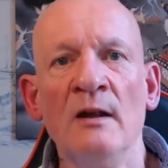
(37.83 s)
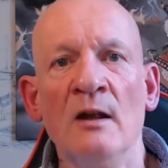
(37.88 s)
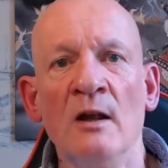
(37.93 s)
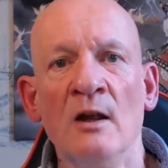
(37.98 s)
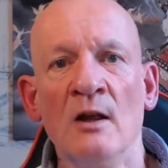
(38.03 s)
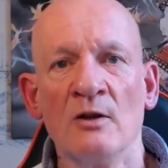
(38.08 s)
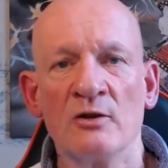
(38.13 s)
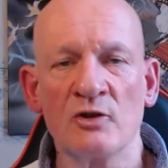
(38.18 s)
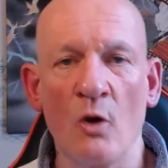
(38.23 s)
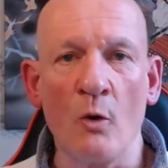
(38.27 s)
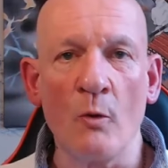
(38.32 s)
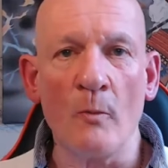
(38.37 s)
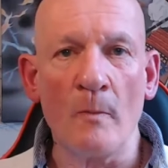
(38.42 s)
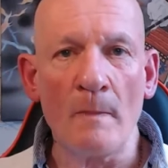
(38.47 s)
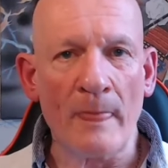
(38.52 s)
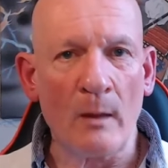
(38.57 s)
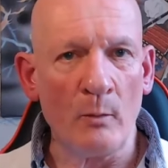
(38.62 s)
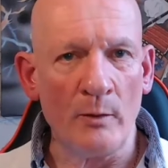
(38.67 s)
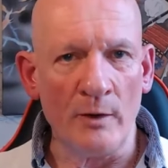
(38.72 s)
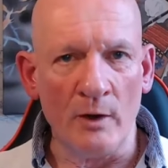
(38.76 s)
So,
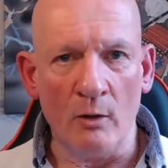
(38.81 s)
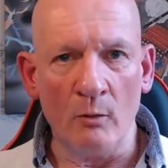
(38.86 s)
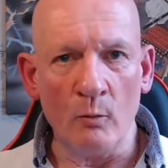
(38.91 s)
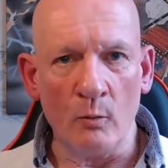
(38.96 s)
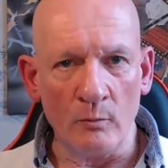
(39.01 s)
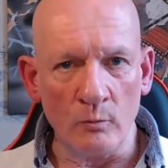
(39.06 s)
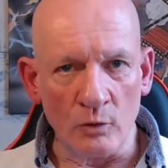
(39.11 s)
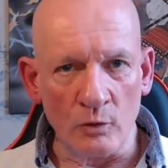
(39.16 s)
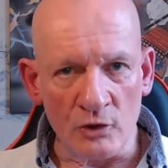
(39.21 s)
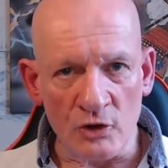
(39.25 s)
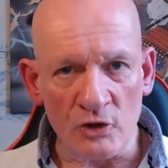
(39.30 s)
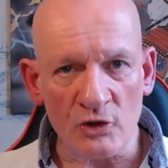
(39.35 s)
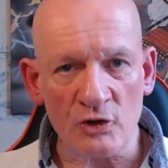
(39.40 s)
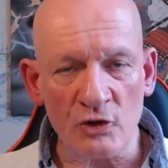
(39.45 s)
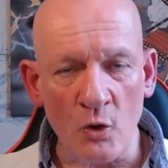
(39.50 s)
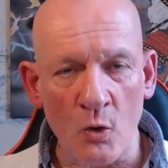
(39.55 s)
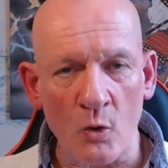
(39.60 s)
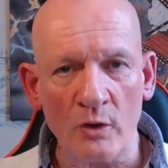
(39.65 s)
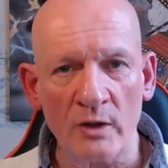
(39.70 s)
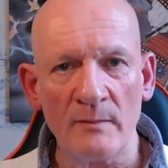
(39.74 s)
we're just
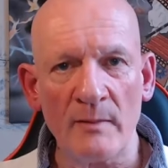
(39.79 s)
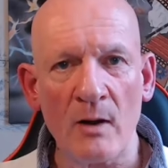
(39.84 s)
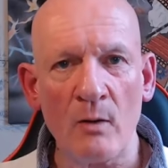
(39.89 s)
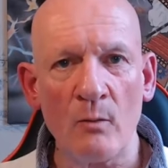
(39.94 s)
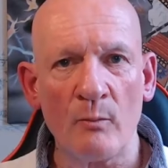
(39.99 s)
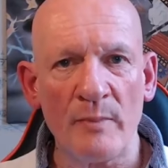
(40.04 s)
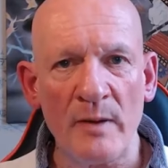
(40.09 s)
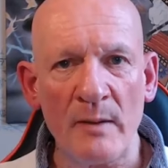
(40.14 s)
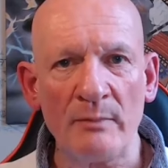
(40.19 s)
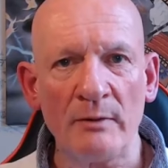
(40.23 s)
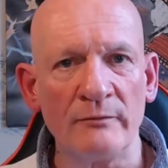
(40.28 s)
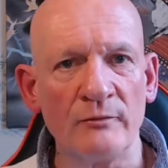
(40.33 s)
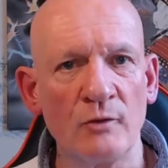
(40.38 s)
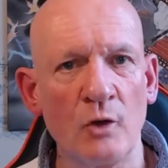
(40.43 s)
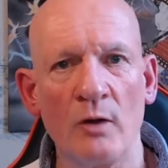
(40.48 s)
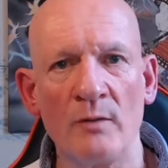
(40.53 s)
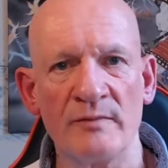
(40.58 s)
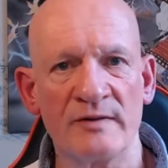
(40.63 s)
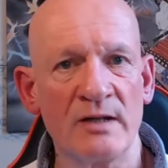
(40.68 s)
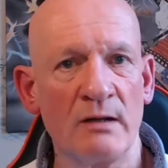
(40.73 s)
talking about people who've got
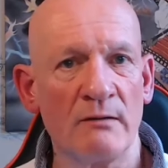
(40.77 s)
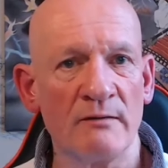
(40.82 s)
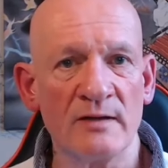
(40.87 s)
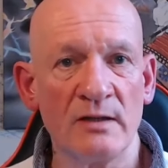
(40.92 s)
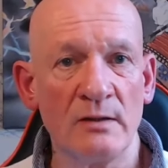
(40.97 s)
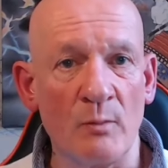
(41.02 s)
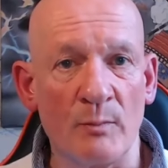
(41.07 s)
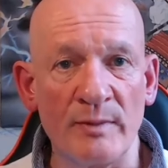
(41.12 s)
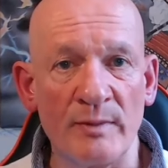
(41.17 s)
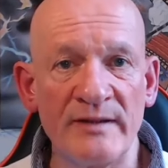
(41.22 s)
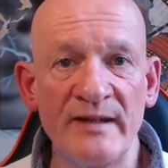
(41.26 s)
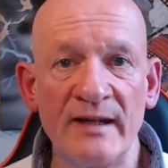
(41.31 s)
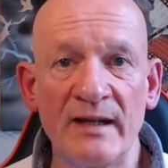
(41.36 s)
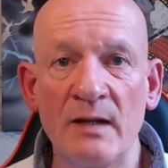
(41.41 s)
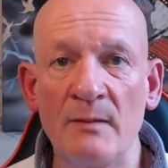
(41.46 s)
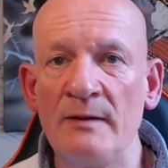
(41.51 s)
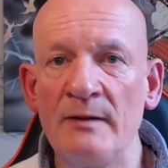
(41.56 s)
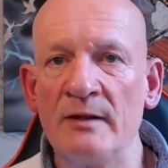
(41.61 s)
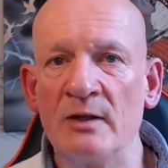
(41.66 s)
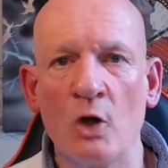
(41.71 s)
themselves into a
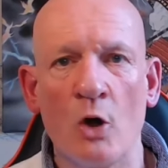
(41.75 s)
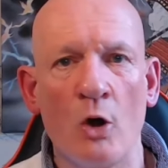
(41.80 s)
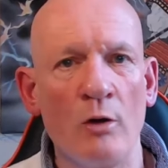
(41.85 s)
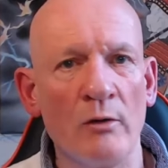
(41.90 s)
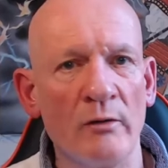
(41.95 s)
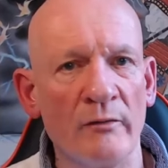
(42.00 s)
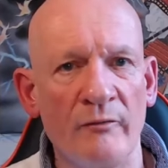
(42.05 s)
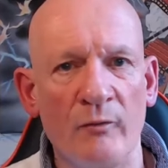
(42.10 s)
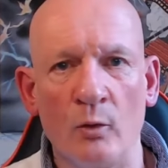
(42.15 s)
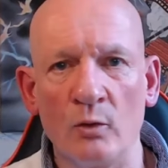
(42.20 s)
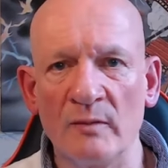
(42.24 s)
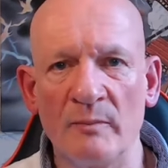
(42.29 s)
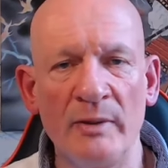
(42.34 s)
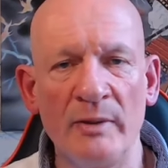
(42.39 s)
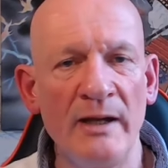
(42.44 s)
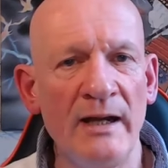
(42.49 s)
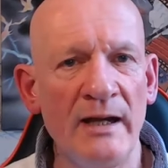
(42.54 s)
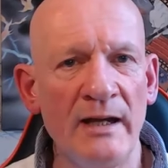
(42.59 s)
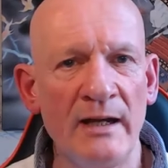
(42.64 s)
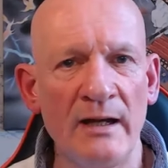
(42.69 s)
predicament they can't afford to
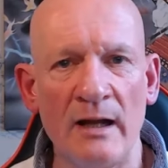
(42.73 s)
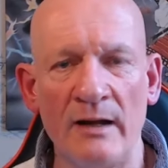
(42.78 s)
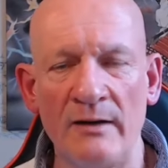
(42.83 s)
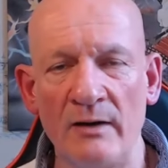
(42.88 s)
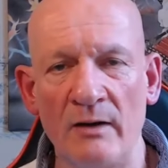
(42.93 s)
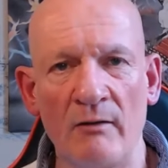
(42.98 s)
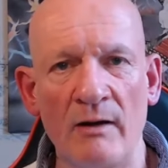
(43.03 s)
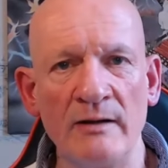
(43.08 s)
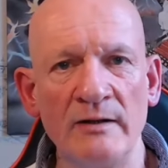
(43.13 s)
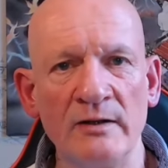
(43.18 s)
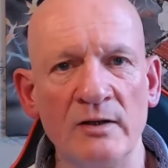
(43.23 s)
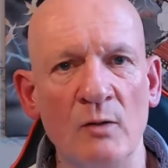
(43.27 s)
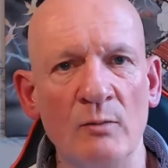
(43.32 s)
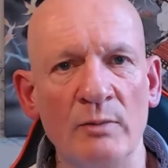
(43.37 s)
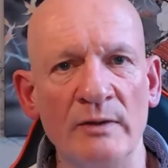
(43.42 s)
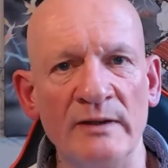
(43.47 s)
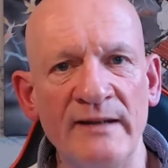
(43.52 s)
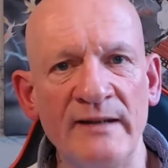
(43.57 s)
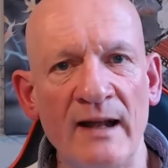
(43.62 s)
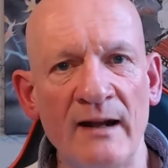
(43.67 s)
pay and they're ending up in
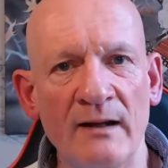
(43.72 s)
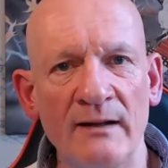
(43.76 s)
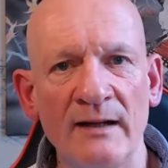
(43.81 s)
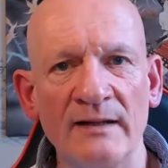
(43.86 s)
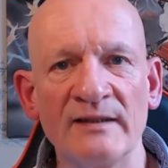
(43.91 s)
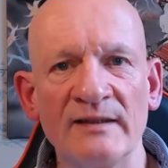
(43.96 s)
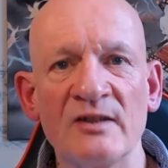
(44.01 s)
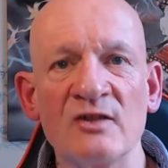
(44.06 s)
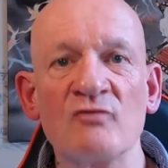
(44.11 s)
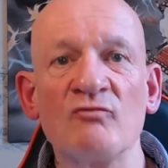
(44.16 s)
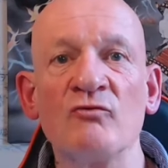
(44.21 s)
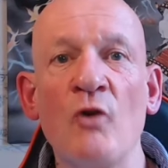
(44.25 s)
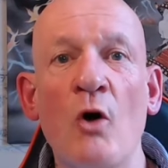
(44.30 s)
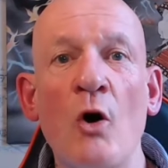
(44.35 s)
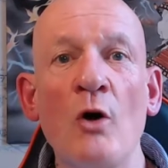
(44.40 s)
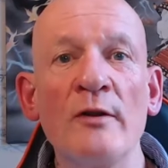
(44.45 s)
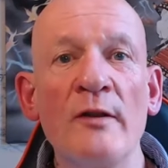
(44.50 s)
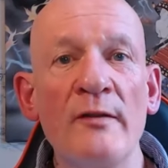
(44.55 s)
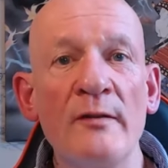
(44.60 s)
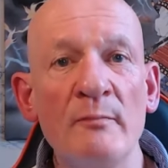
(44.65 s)
debt collectors.
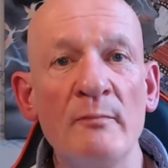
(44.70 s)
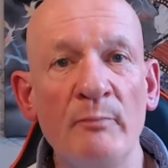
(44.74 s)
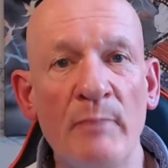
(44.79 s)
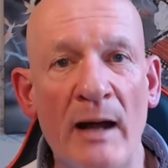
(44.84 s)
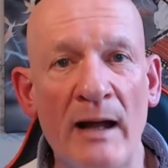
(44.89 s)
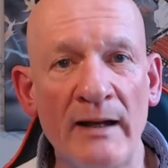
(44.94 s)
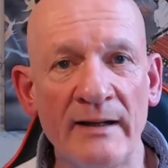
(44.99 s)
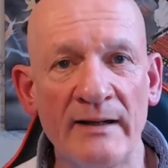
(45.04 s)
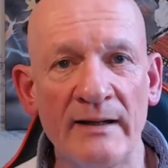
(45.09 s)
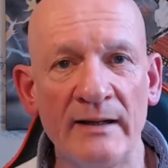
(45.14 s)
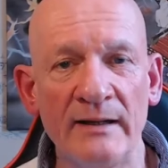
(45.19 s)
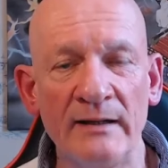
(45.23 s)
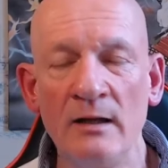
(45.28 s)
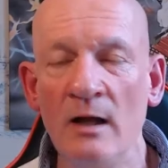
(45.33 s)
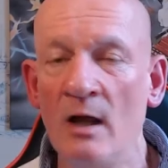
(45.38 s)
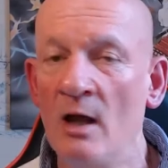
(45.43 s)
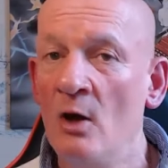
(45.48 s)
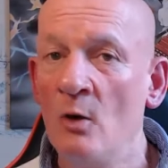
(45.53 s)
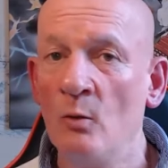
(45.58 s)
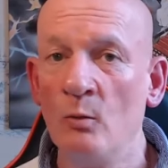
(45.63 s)
Rather than panicking,
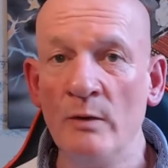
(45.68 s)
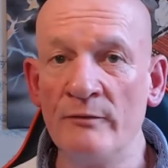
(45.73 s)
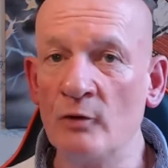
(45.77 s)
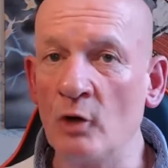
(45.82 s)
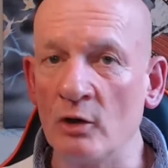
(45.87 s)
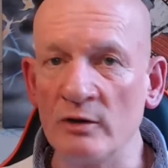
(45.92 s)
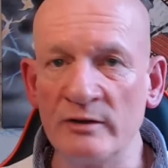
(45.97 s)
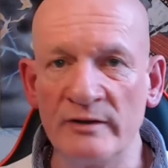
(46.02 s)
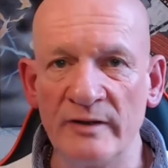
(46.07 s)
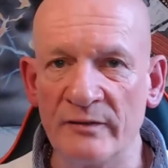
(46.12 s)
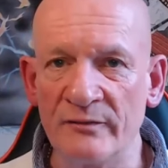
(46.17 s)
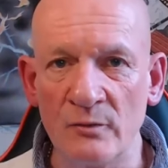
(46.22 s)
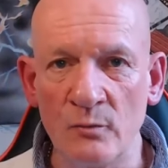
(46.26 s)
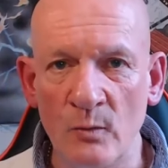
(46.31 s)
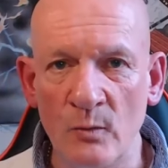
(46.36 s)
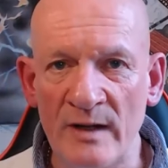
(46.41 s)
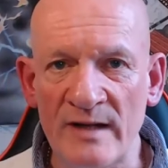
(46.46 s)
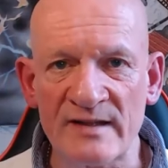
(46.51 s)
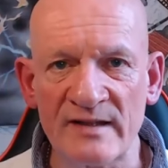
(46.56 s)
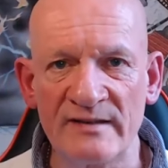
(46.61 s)
we've got different
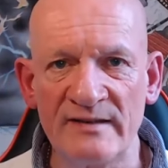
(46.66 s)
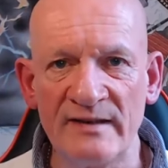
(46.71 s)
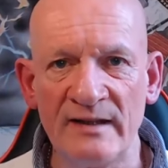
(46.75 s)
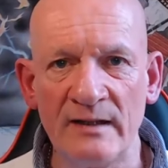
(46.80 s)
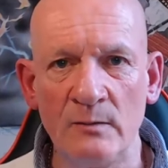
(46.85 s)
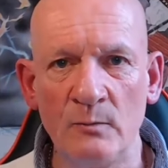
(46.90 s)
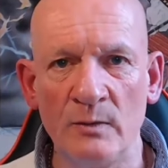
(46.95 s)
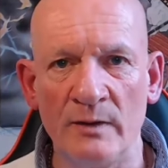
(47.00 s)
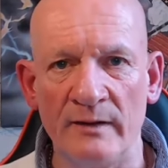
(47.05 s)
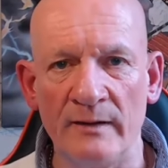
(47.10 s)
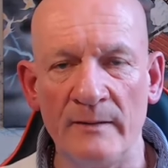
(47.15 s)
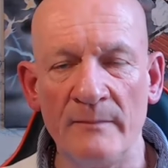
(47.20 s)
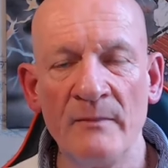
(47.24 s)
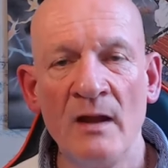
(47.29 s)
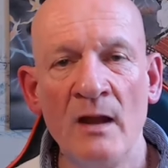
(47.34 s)
ways of dealing with it.